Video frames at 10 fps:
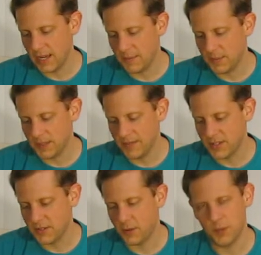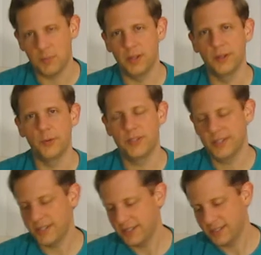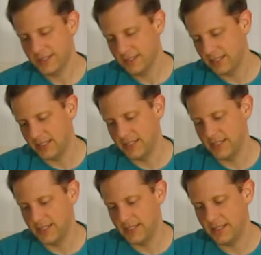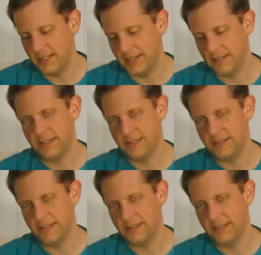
I believe it's called a pelota, that the, the